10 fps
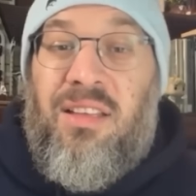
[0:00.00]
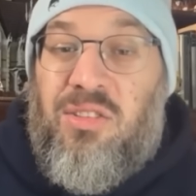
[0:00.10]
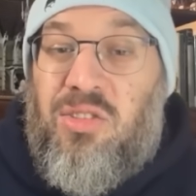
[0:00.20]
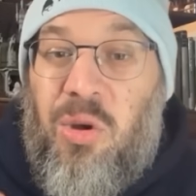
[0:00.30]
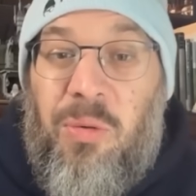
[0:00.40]

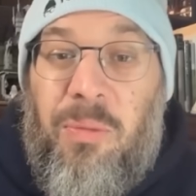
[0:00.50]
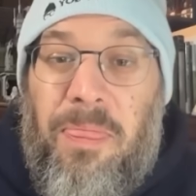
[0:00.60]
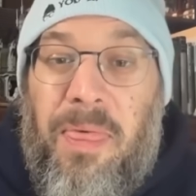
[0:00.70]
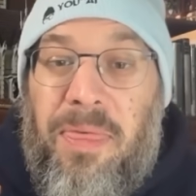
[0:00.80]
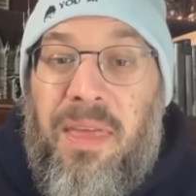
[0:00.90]
So
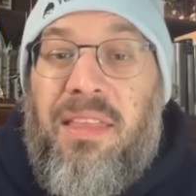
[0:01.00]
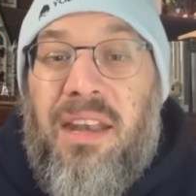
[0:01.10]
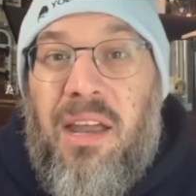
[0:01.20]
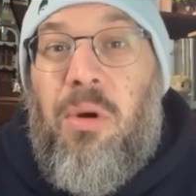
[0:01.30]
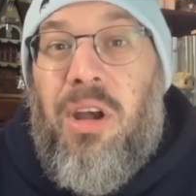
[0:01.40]
the thing
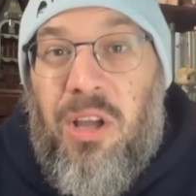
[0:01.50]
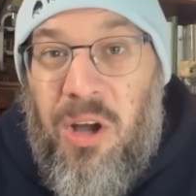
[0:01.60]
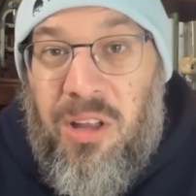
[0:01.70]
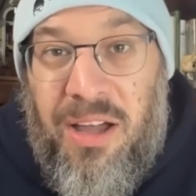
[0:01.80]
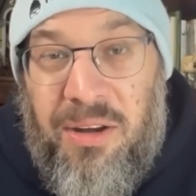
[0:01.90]
that I want to
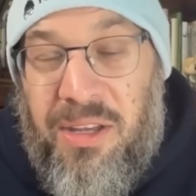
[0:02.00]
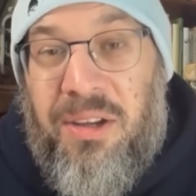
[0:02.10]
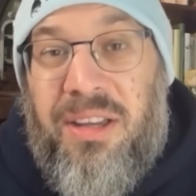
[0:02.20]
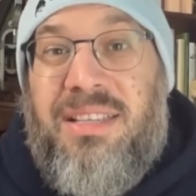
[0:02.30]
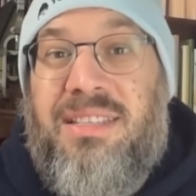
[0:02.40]
call out
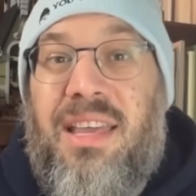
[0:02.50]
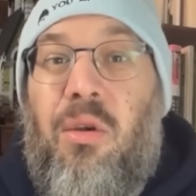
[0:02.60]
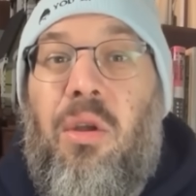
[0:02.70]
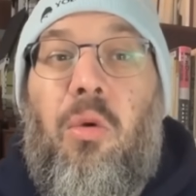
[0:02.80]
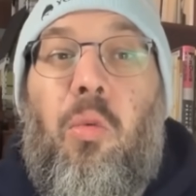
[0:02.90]
here is that
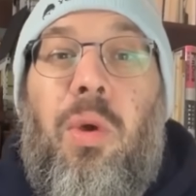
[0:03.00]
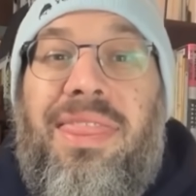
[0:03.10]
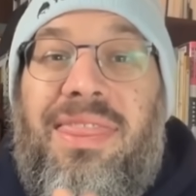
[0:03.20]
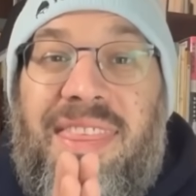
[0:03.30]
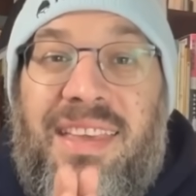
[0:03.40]

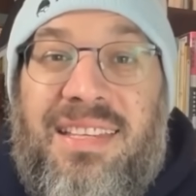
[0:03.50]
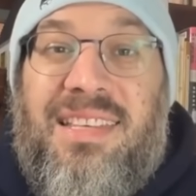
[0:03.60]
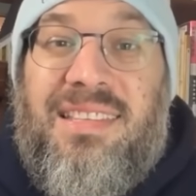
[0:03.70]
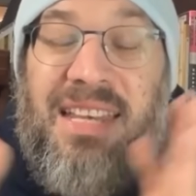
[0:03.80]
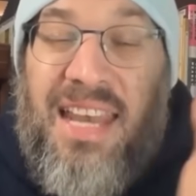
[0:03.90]
when this
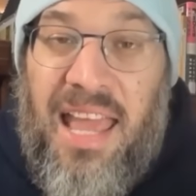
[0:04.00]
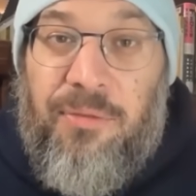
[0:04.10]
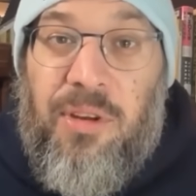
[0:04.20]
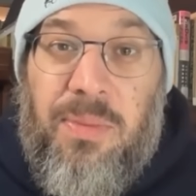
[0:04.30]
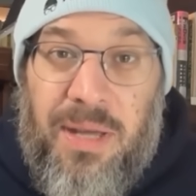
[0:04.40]
is in
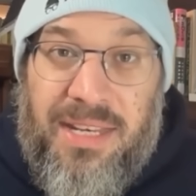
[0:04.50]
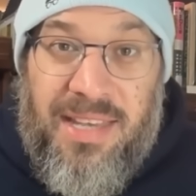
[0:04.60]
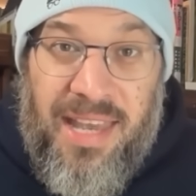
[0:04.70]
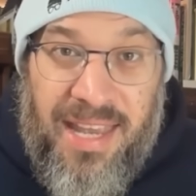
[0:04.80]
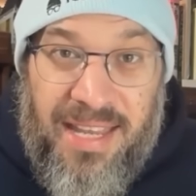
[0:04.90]

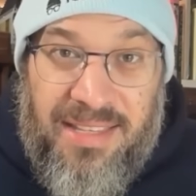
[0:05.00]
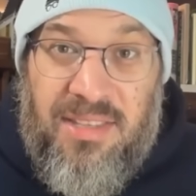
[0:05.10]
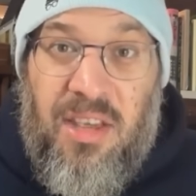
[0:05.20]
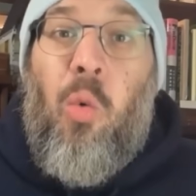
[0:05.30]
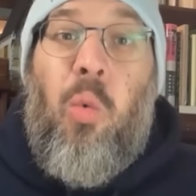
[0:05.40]
everybody's
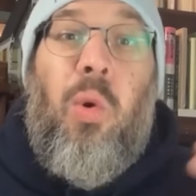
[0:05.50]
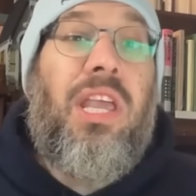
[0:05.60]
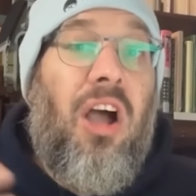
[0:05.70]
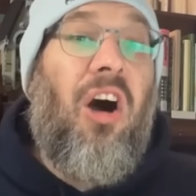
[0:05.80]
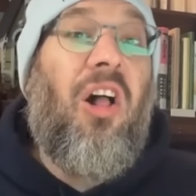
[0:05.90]
hands,
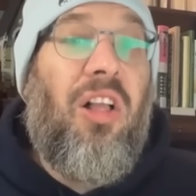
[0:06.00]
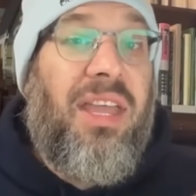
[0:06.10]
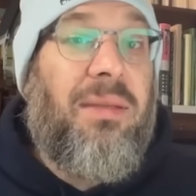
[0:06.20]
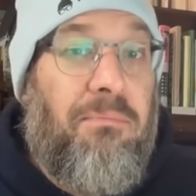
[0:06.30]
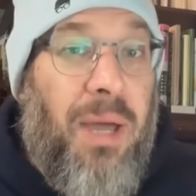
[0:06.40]
we all
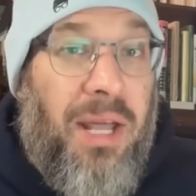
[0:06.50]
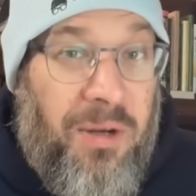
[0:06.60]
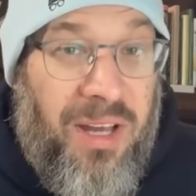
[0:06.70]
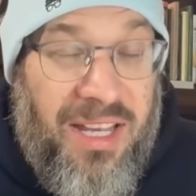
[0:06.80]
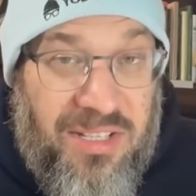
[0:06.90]
get
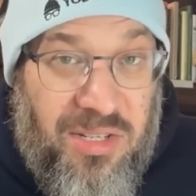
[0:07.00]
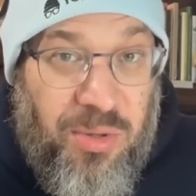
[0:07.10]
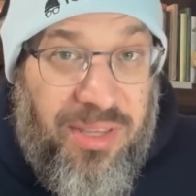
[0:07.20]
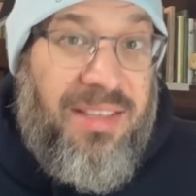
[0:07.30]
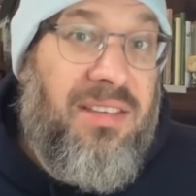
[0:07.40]
better at
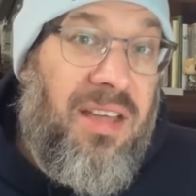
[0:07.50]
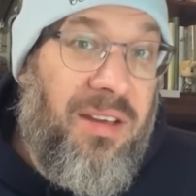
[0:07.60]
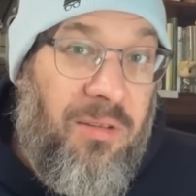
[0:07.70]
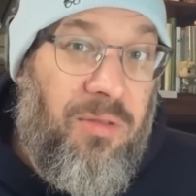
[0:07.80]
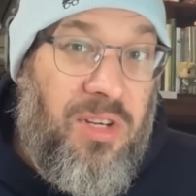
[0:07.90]
doing this
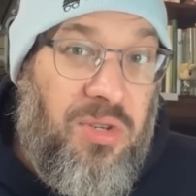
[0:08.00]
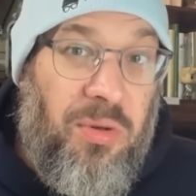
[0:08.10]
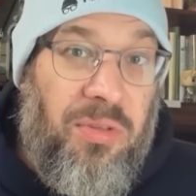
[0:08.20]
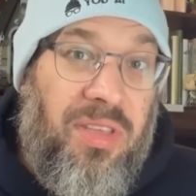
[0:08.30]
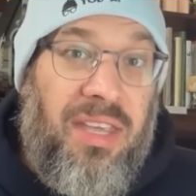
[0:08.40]
kind of
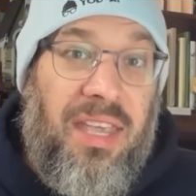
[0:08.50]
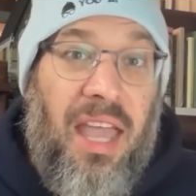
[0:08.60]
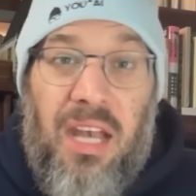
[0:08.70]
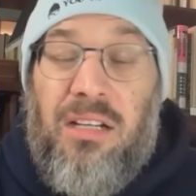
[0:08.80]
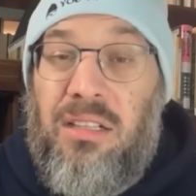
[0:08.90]
visual thinking.
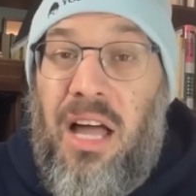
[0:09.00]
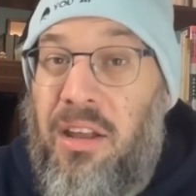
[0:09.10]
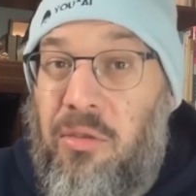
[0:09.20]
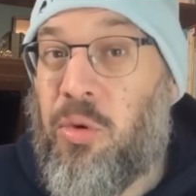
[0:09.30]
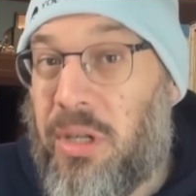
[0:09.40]
And a lot
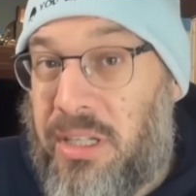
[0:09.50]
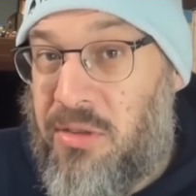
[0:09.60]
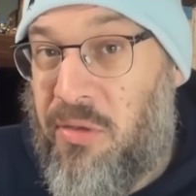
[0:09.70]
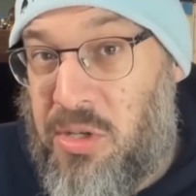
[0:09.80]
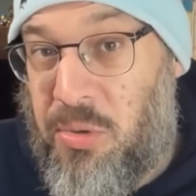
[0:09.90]
of work is
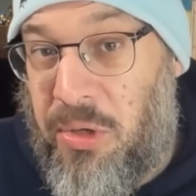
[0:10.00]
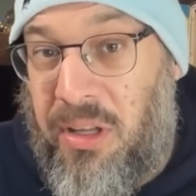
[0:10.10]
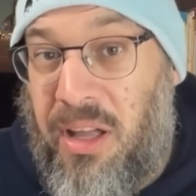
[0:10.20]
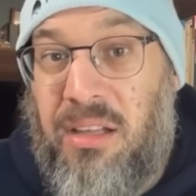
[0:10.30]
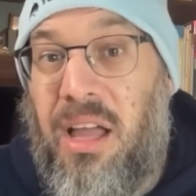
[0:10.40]
visual.
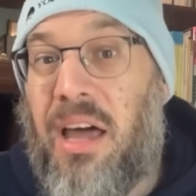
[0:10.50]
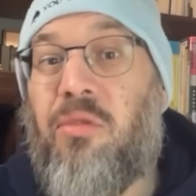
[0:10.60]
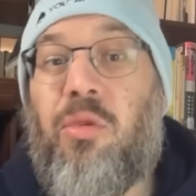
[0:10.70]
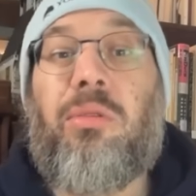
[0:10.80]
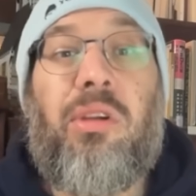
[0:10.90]
A lot of
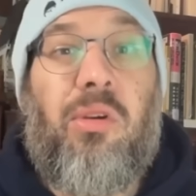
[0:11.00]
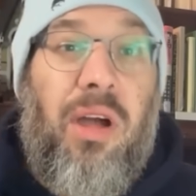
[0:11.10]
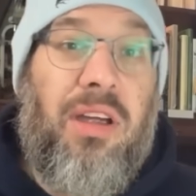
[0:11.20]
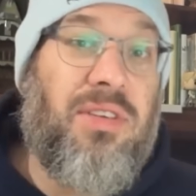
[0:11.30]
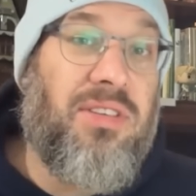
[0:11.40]
work
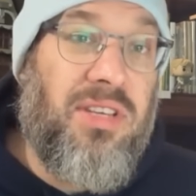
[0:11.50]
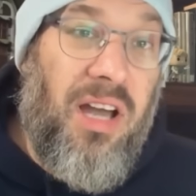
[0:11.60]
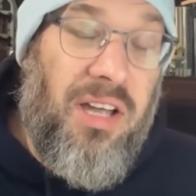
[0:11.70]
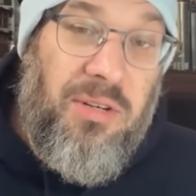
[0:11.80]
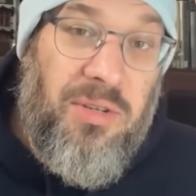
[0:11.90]
requires us to
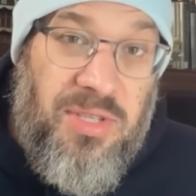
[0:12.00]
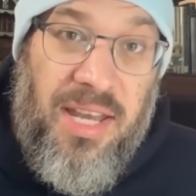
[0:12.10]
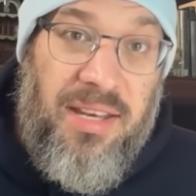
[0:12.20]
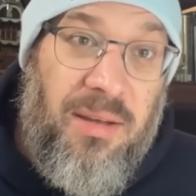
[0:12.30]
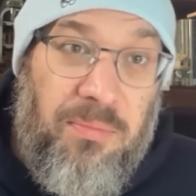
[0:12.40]

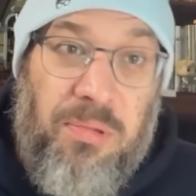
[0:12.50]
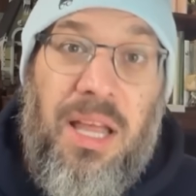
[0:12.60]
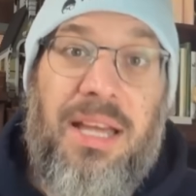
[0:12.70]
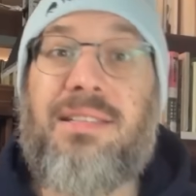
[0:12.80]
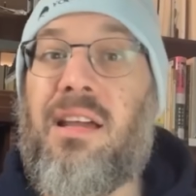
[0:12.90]
understand
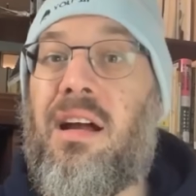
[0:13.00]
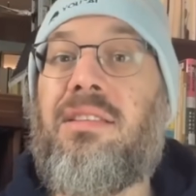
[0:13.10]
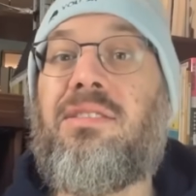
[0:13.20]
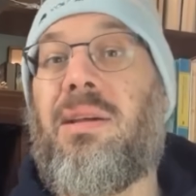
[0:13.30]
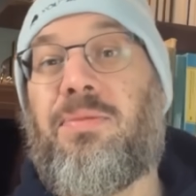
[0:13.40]
complex
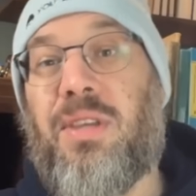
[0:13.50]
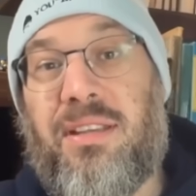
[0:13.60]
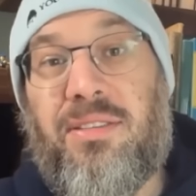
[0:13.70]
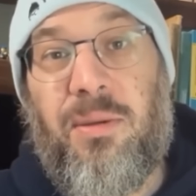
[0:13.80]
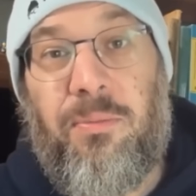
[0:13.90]
concepts in a
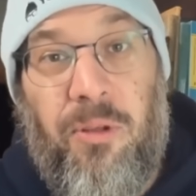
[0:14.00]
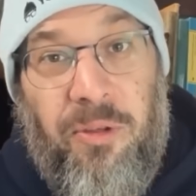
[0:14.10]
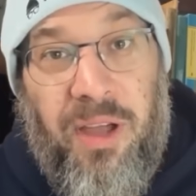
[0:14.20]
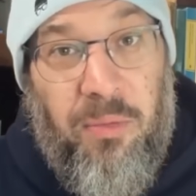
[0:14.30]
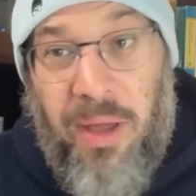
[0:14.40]

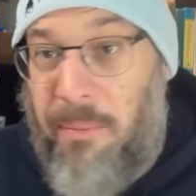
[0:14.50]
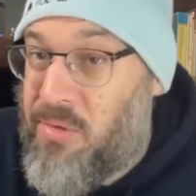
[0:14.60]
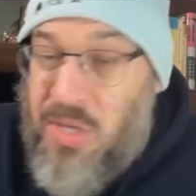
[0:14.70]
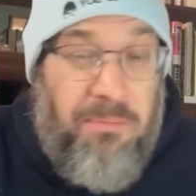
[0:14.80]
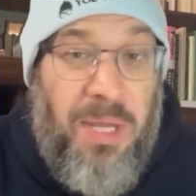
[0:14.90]
simplified way.
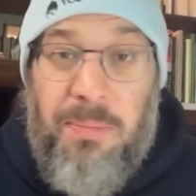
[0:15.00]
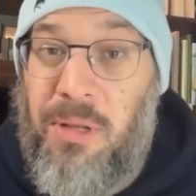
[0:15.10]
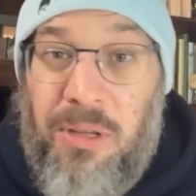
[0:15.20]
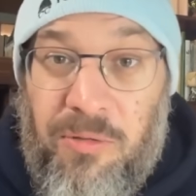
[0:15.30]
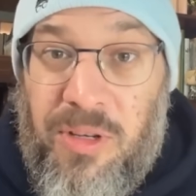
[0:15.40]
Some
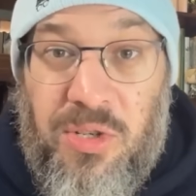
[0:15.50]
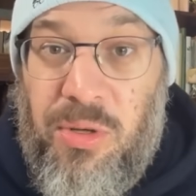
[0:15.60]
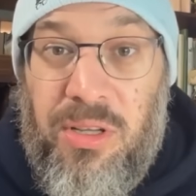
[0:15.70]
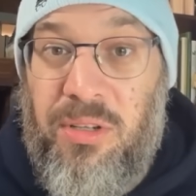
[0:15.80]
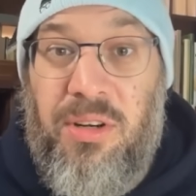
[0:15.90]
people are
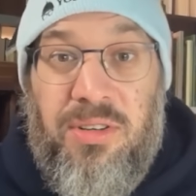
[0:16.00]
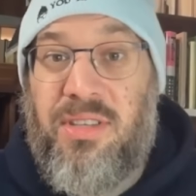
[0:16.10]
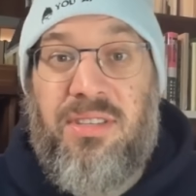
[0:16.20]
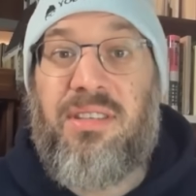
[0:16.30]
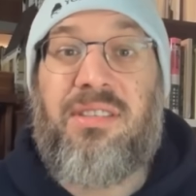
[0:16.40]
visual learners.
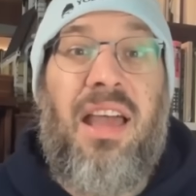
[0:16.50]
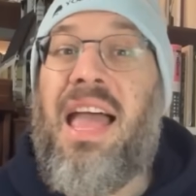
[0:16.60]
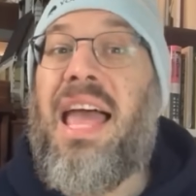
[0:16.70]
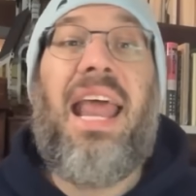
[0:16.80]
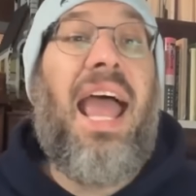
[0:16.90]
This is
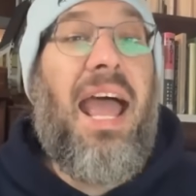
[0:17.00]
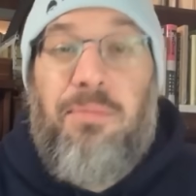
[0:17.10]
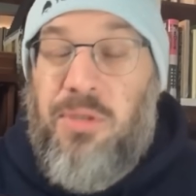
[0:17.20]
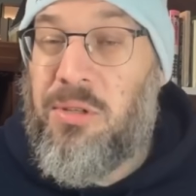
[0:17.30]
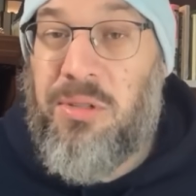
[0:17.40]
an
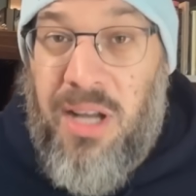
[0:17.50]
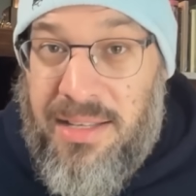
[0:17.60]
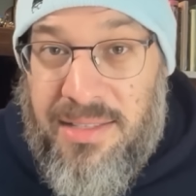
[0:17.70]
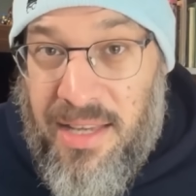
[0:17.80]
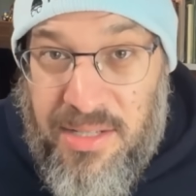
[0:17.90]
absolute
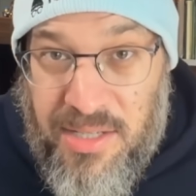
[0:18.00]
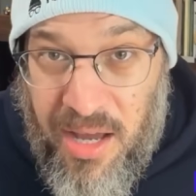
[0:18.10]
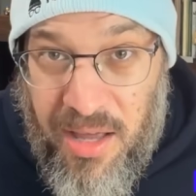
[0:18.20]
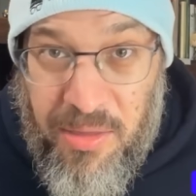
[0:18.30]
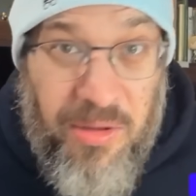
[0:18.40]
godsend to
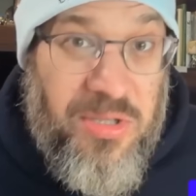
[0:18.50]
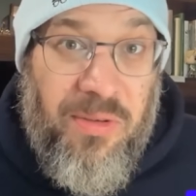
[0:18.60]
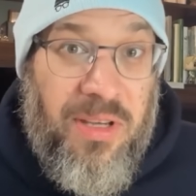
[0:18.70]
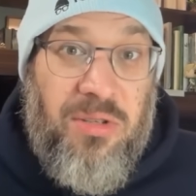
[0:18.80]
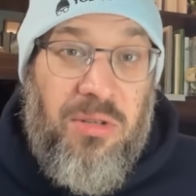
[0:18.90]
those of
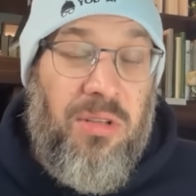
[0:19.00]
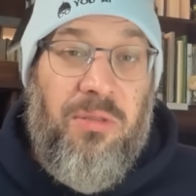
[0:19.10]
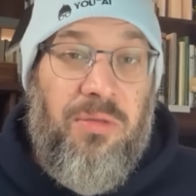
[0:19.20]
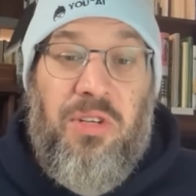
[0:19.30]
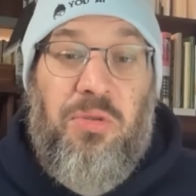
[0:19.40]
us who
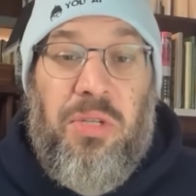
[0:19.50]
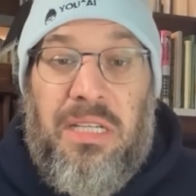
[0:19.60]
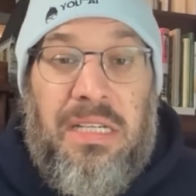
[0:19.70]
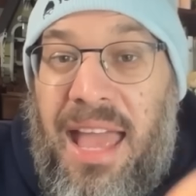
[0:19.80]
learn visually.